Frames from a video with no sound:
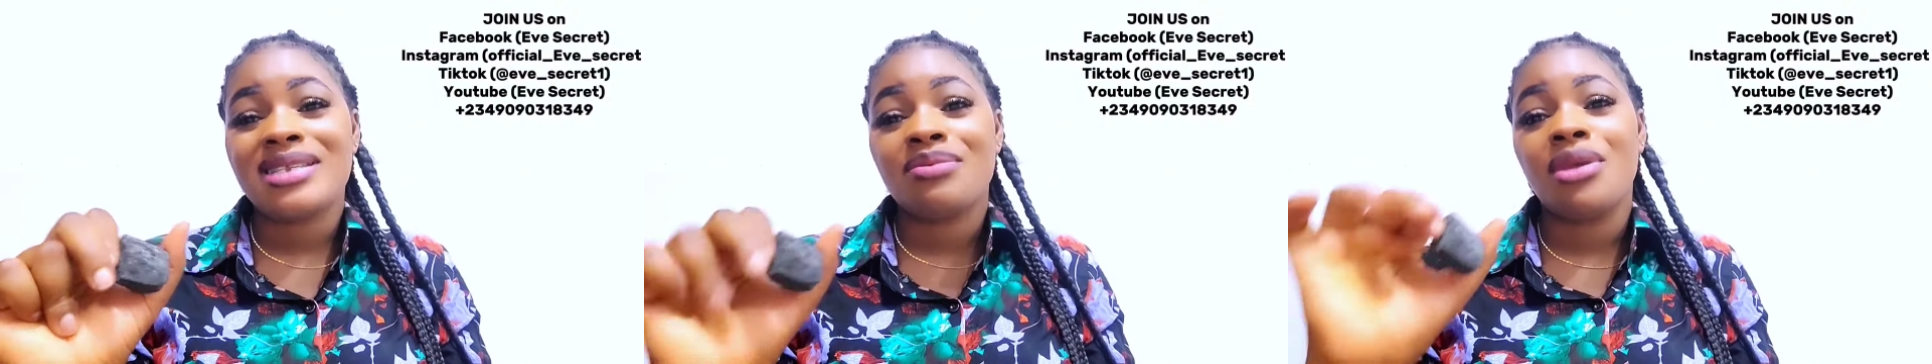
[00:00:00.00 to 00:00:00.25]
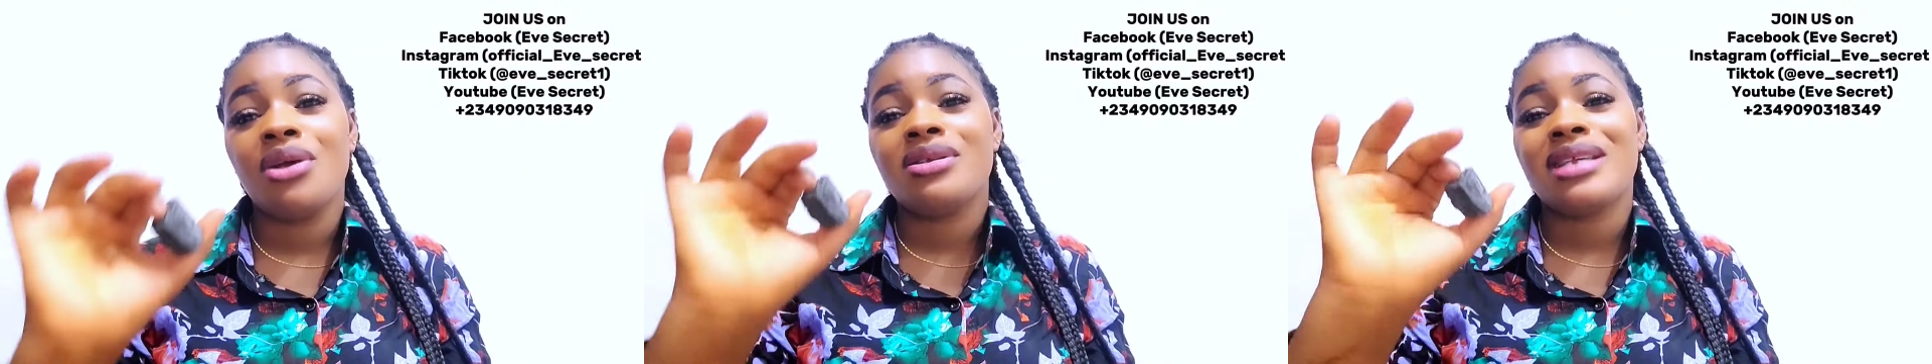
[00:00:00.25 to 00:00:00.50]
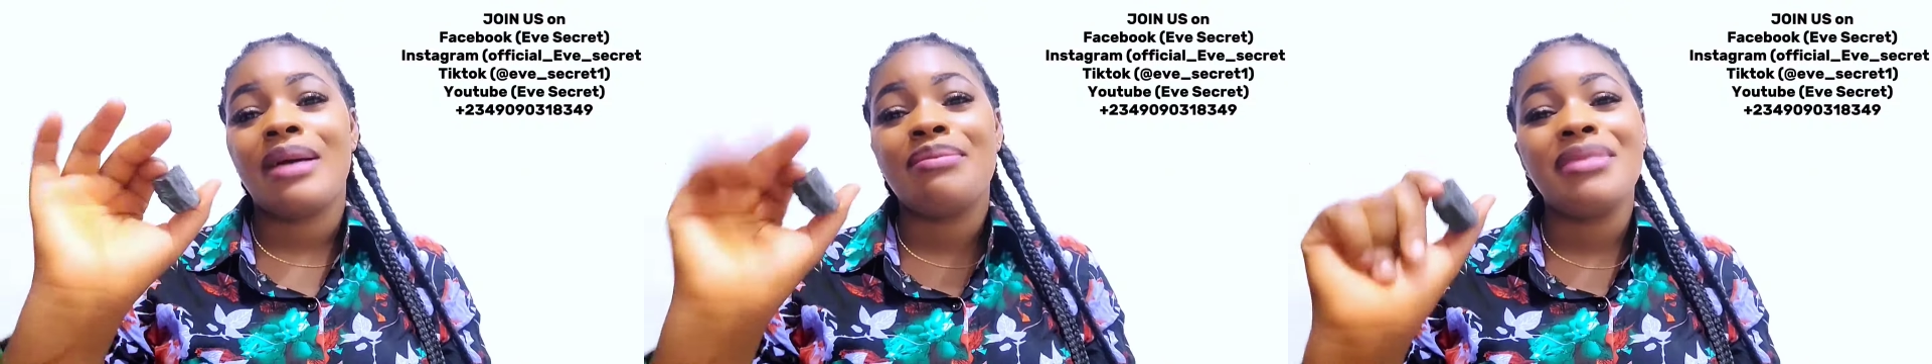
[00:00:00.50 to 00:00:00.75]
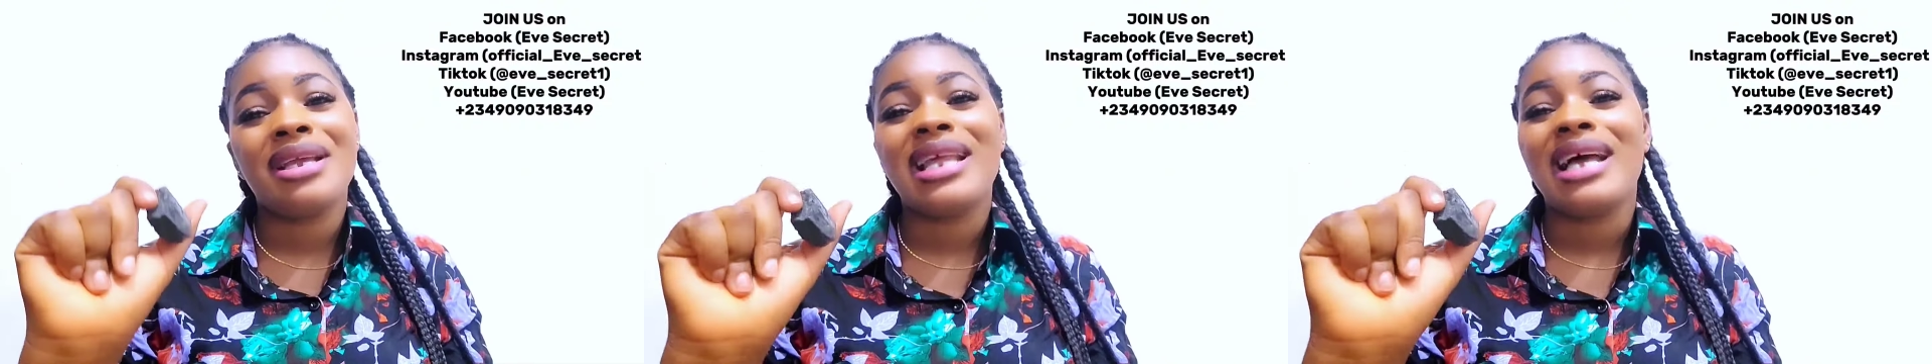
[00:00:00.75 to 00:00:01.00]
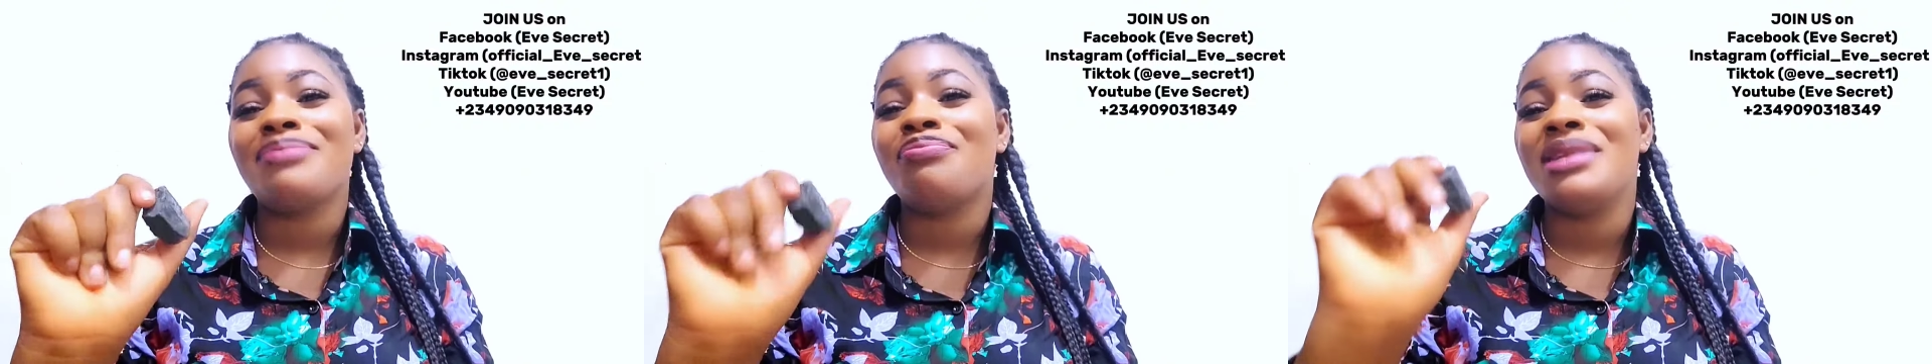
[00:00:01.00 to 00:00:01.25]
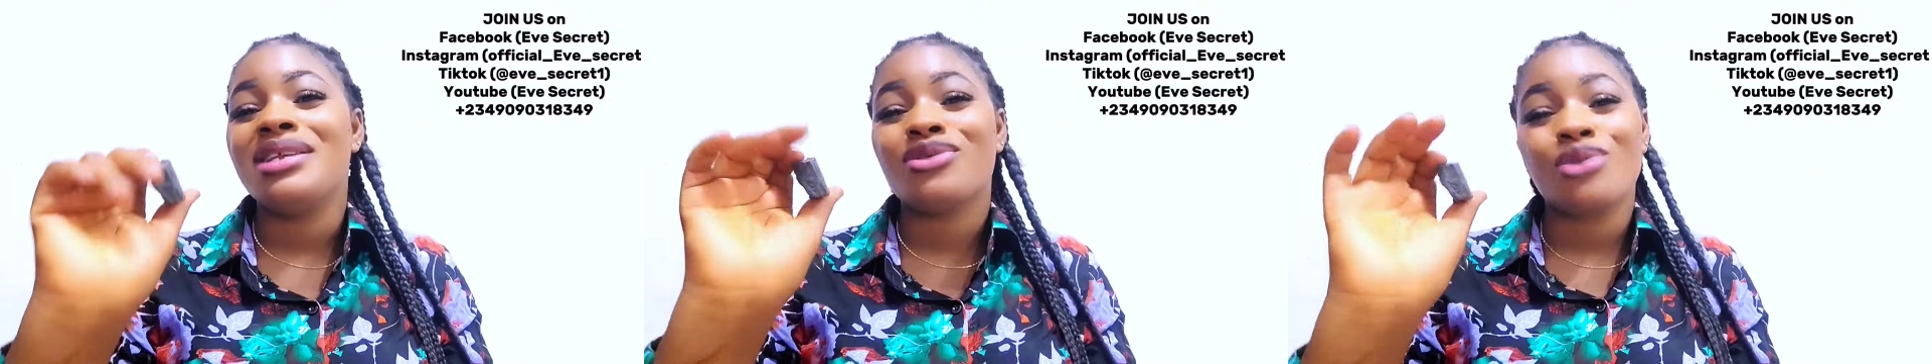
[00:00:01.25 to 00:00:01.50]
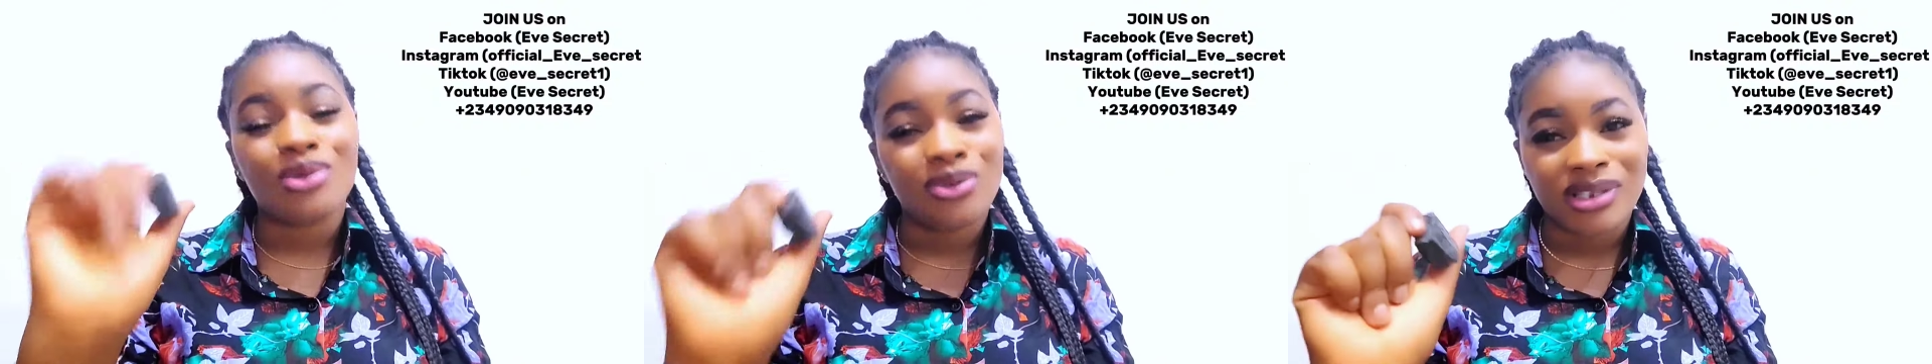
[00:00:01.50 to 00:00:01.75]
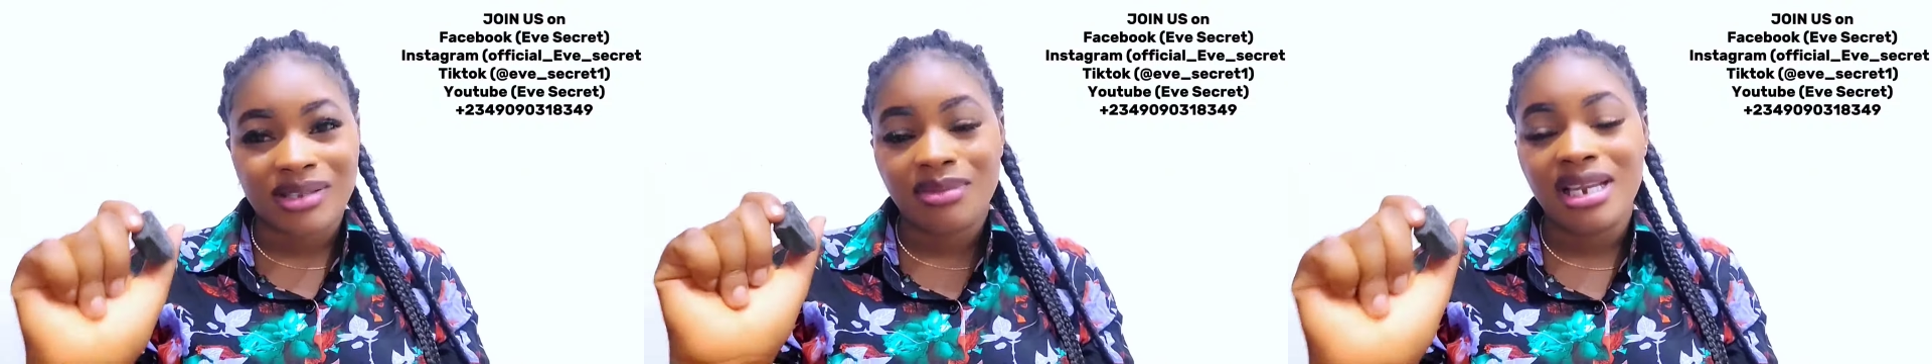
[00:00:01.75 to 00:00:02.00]
smells and make that place not
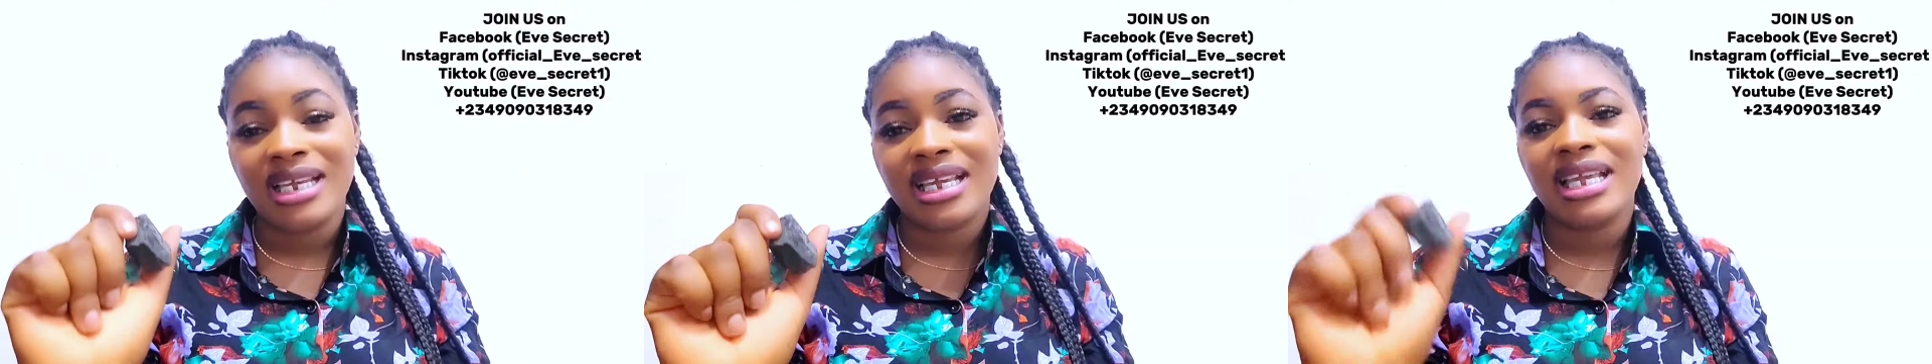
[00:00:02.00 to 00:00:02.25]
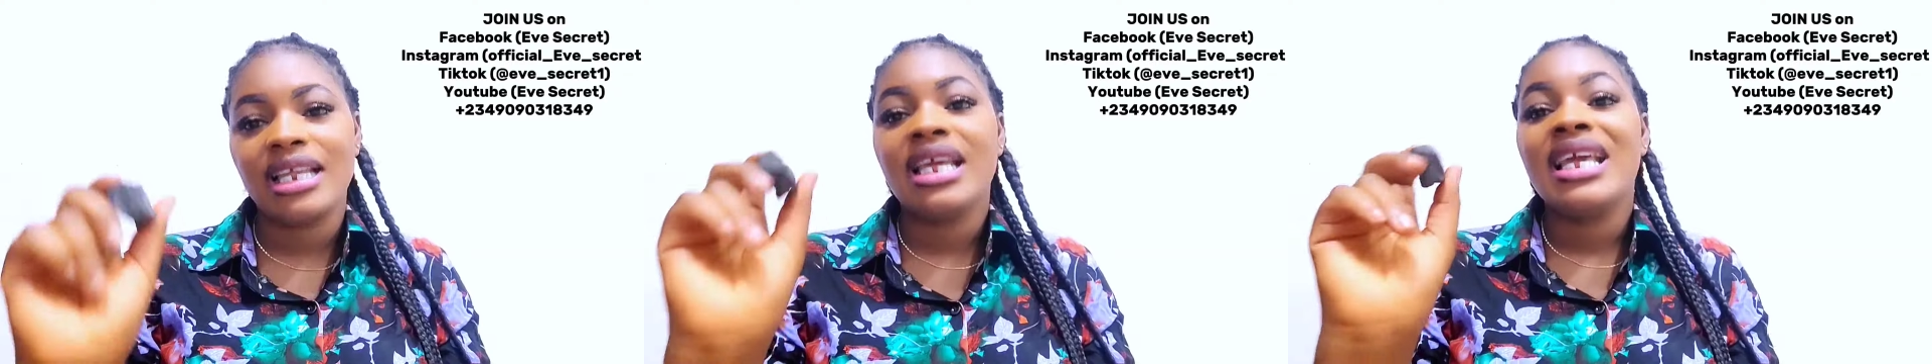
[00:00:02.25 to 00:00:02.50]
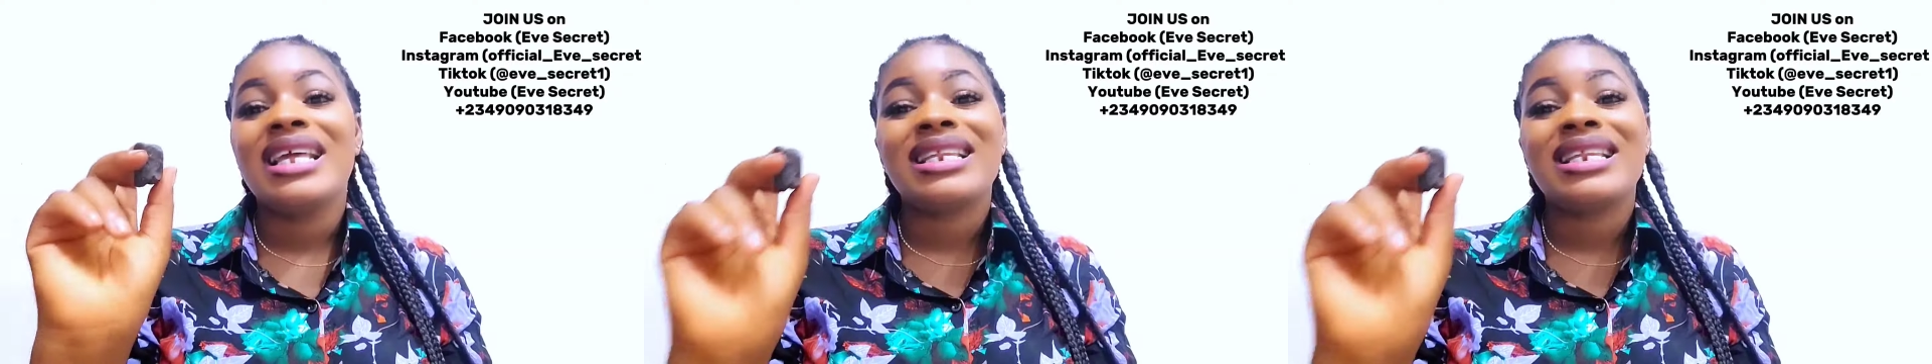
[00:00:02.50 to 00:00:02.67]
to smell again.